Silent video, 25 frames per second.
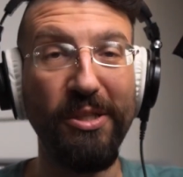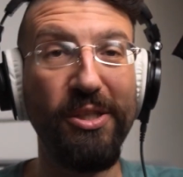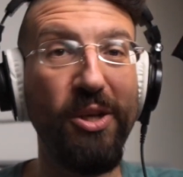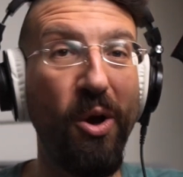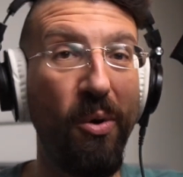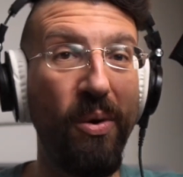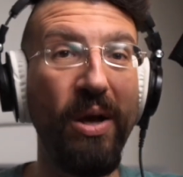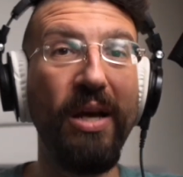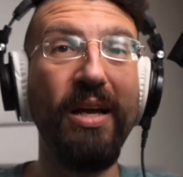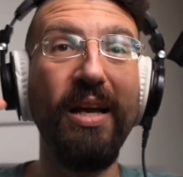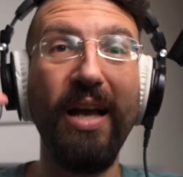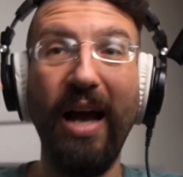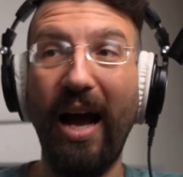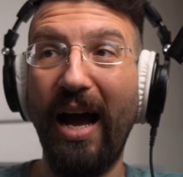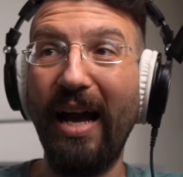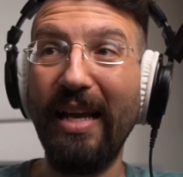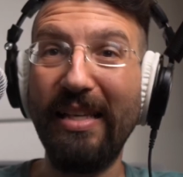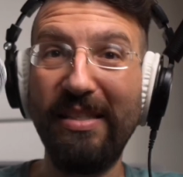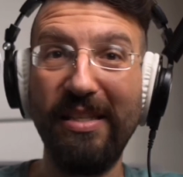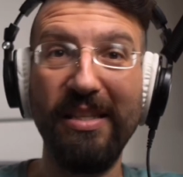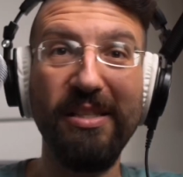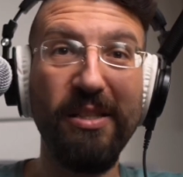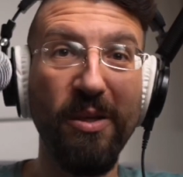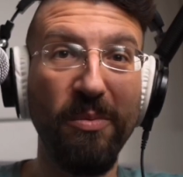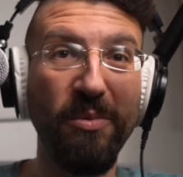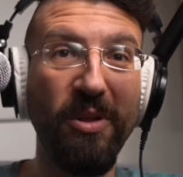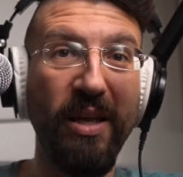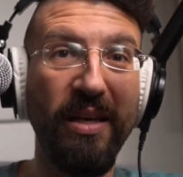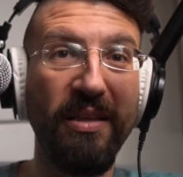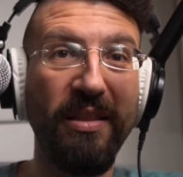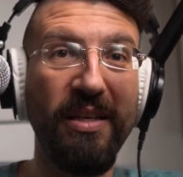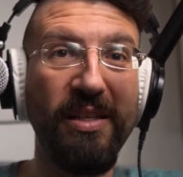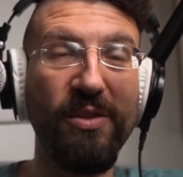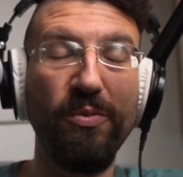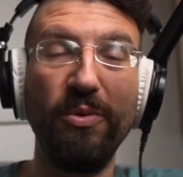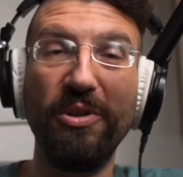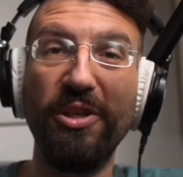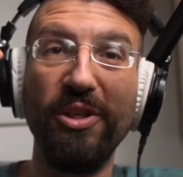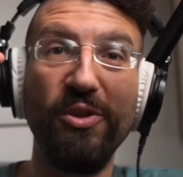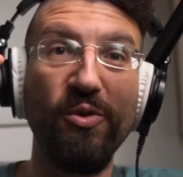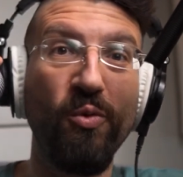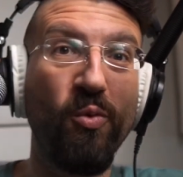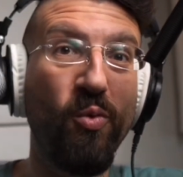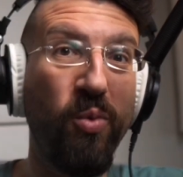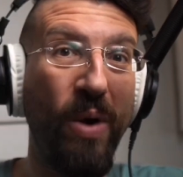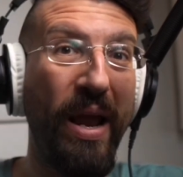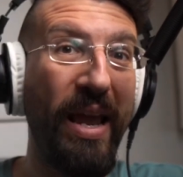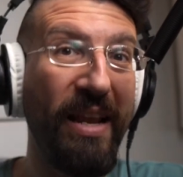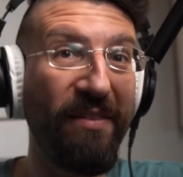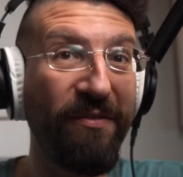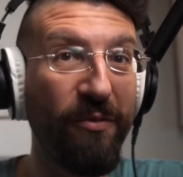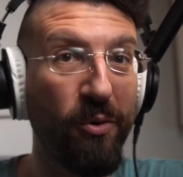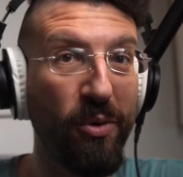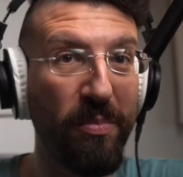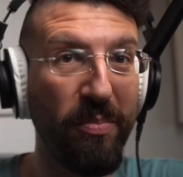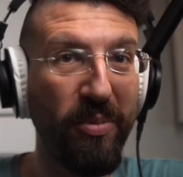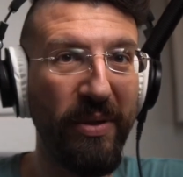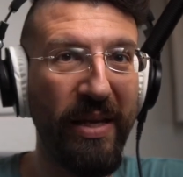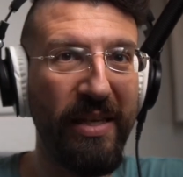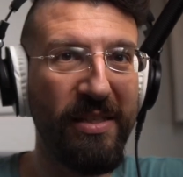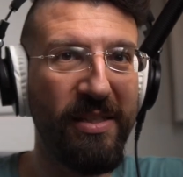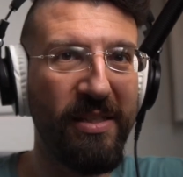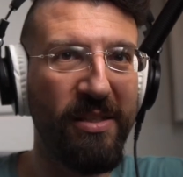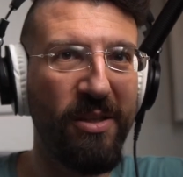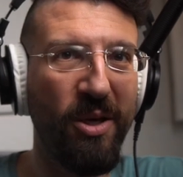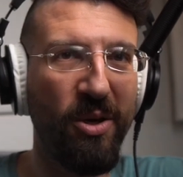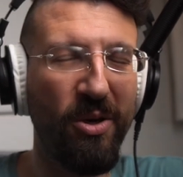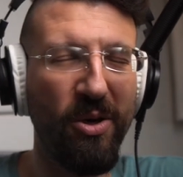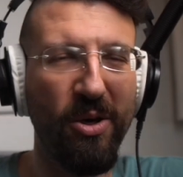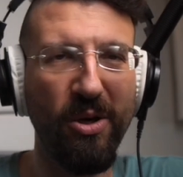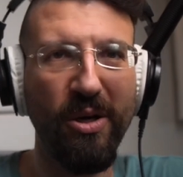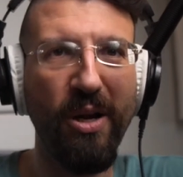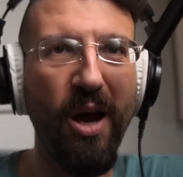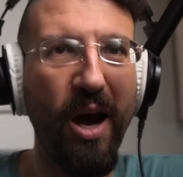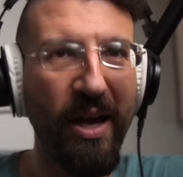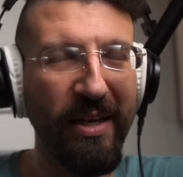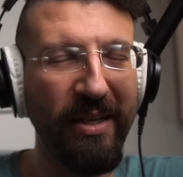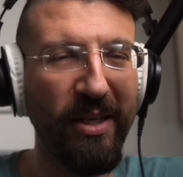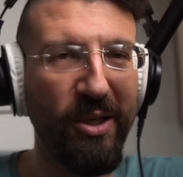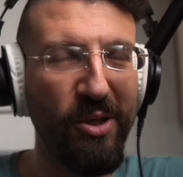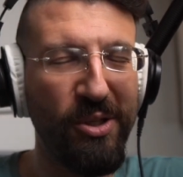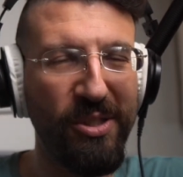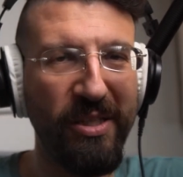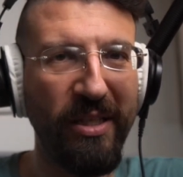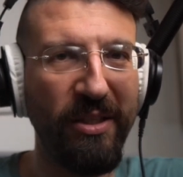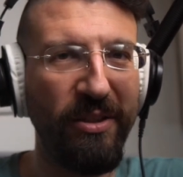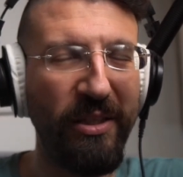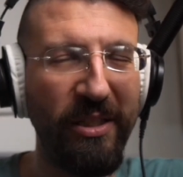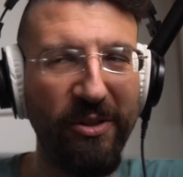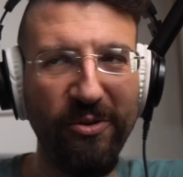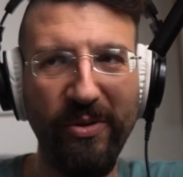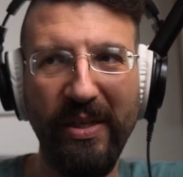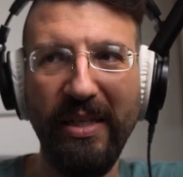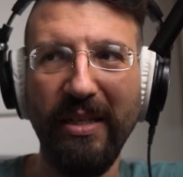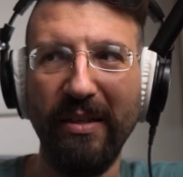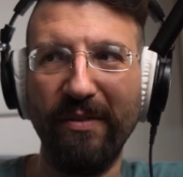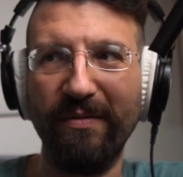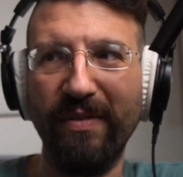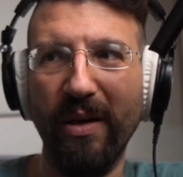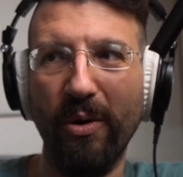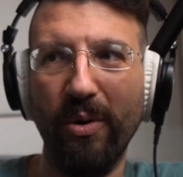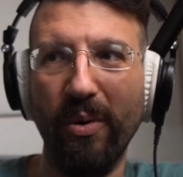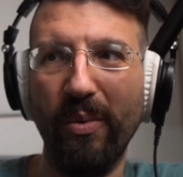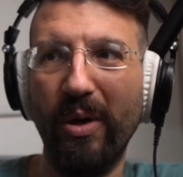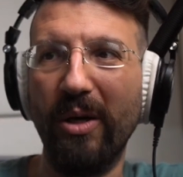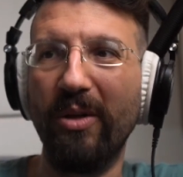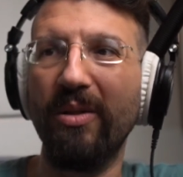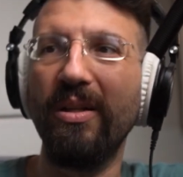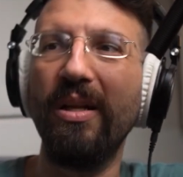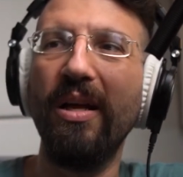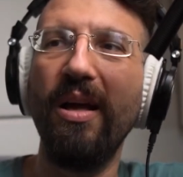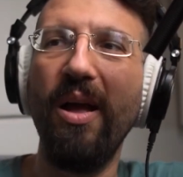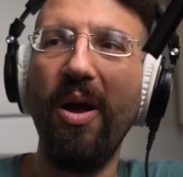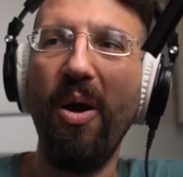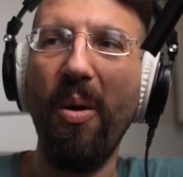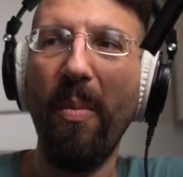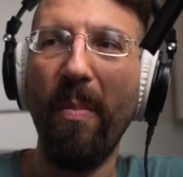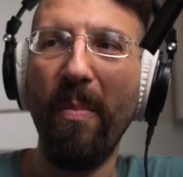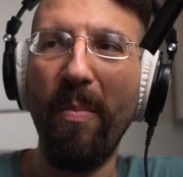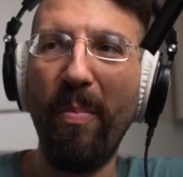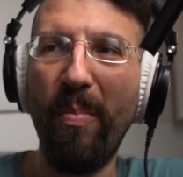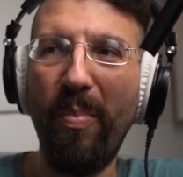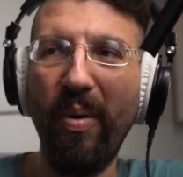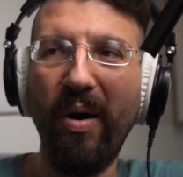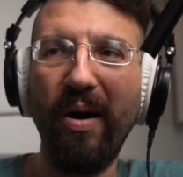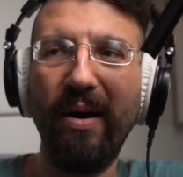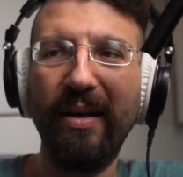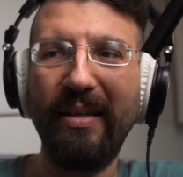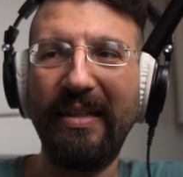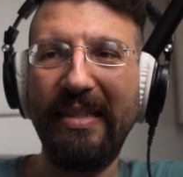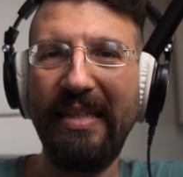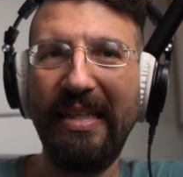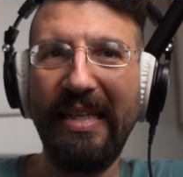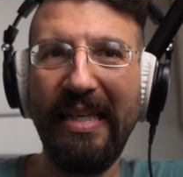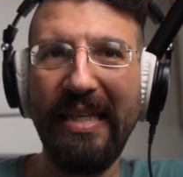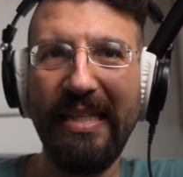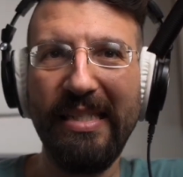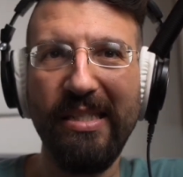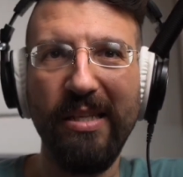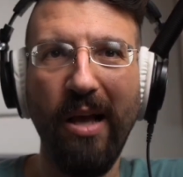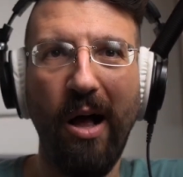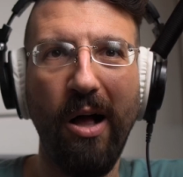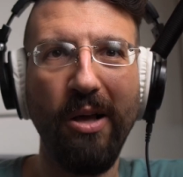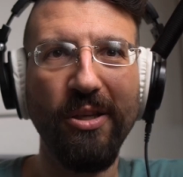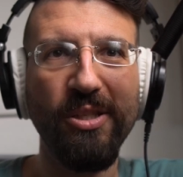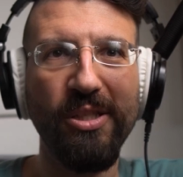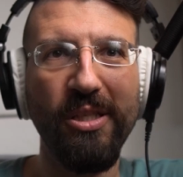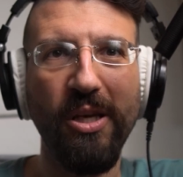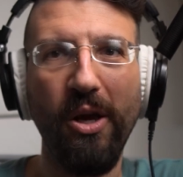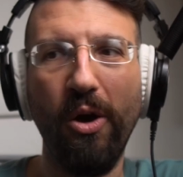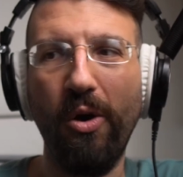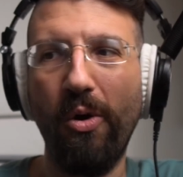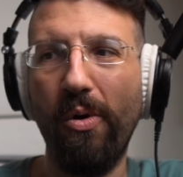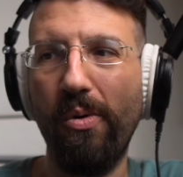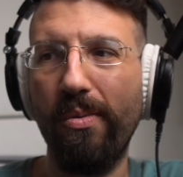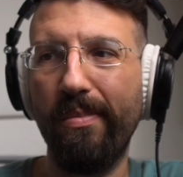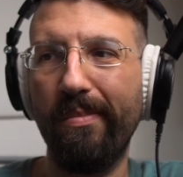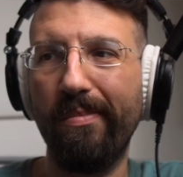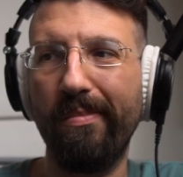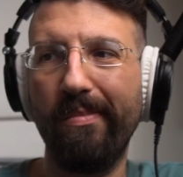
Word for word: So I see something like this, which is great for places that are not acoustically treated very well, but it's also